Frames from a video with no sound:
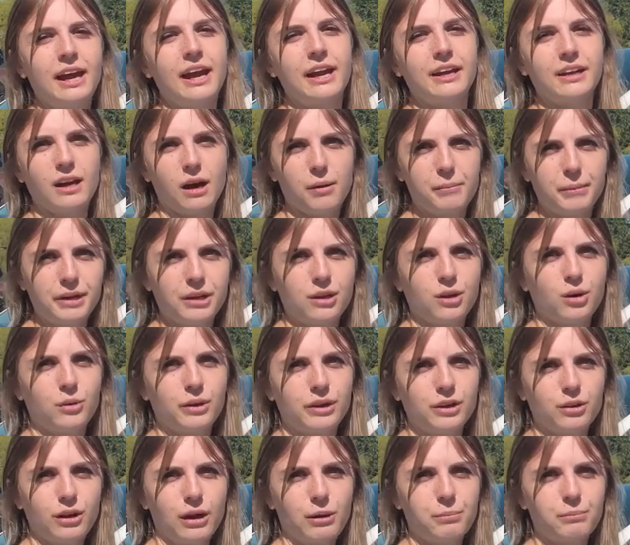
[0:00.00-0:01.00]
and come and go
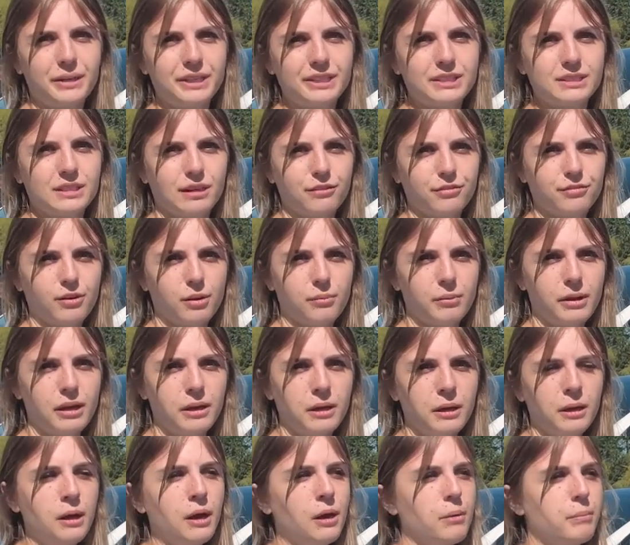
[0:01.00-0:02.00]
and grab my stuff from it.
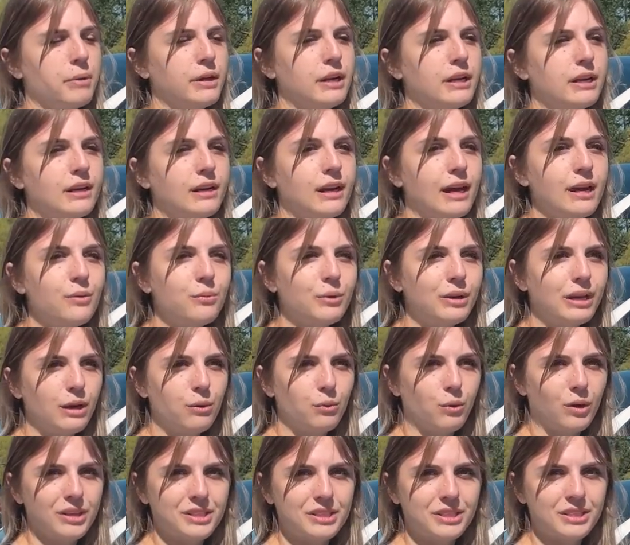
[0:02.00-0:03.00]
But at night when I
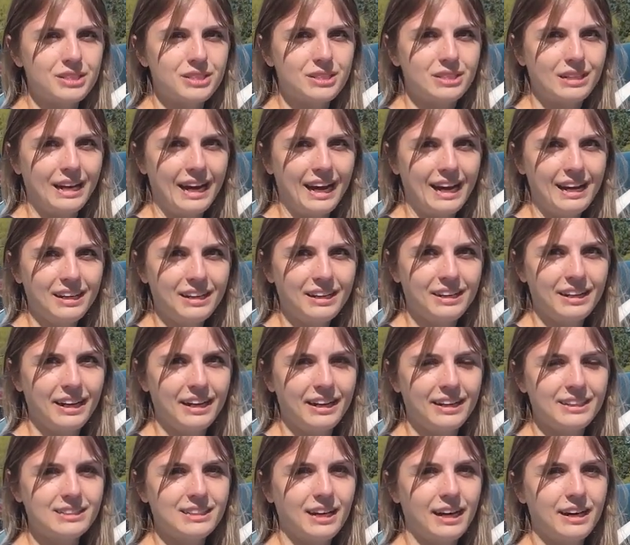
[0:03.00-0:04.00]
want a snack and
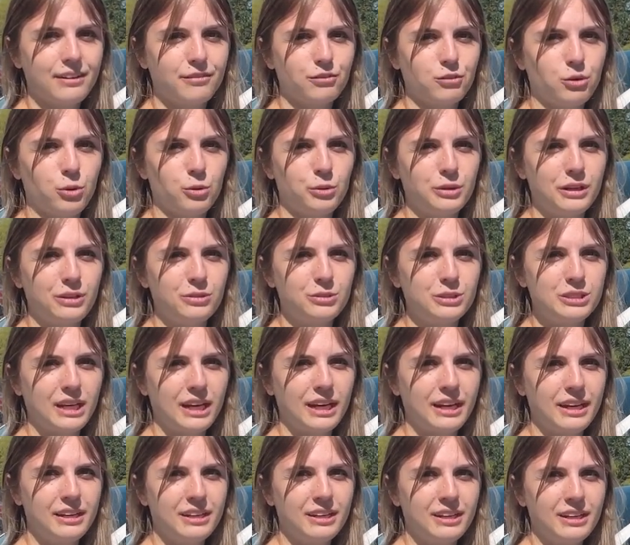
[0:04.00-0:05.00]
it's kind of cold
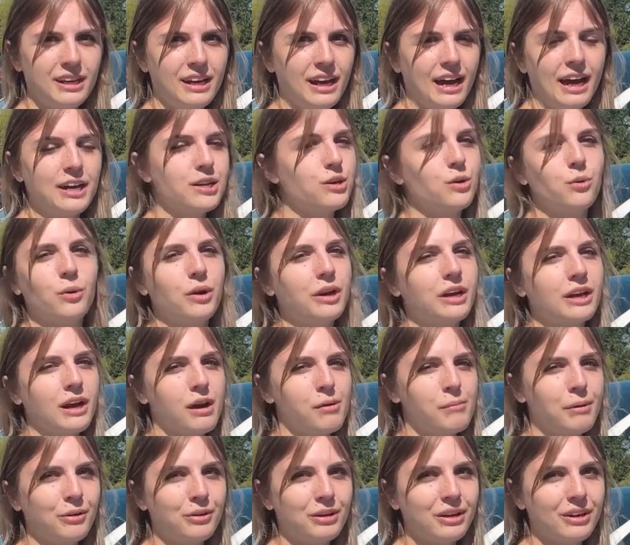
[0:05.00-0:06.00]
outside, I don't want to
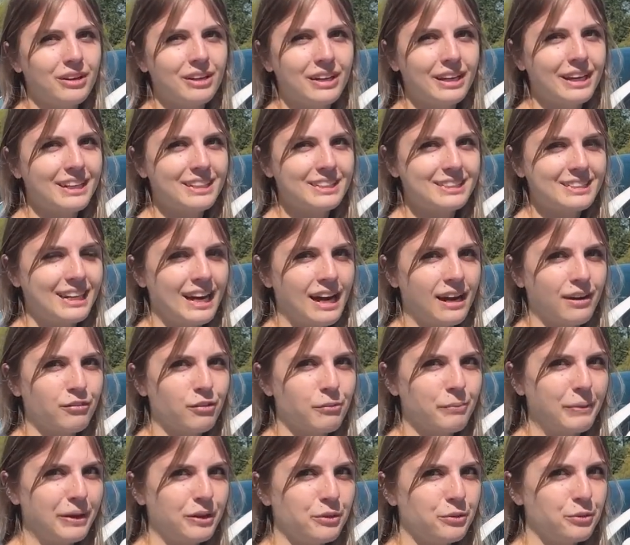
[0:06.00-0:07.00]
come out here and get a snack
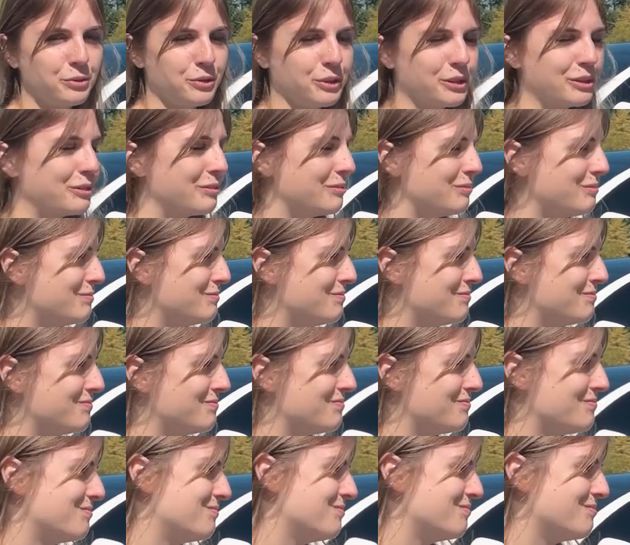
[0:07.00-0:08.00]
from my cooler.
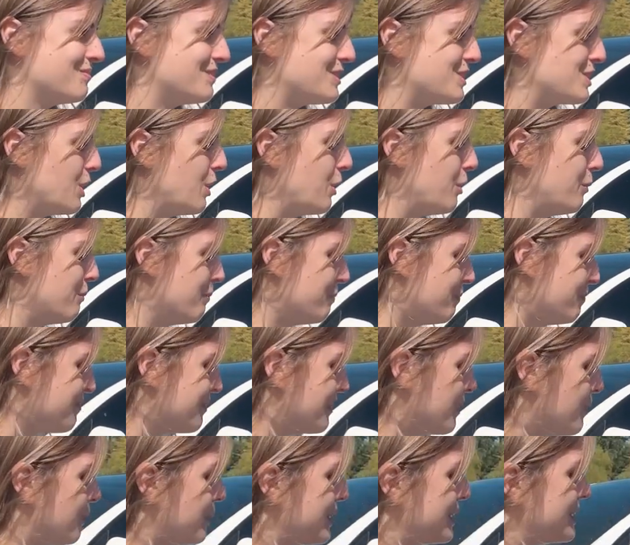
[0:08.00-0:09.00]
So,
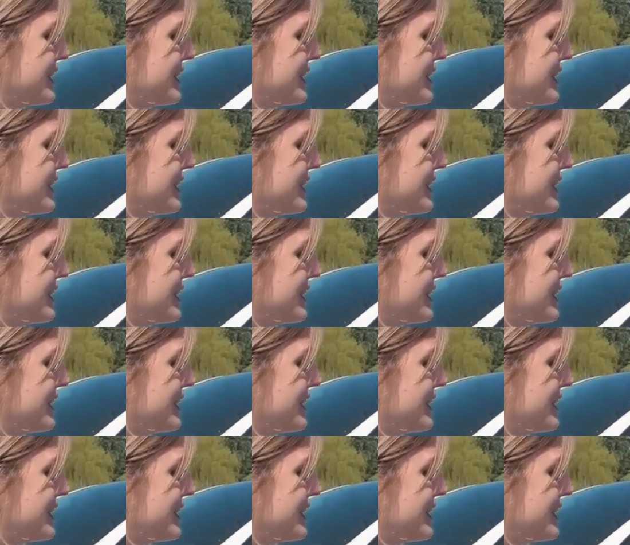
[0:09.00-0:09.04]
We'll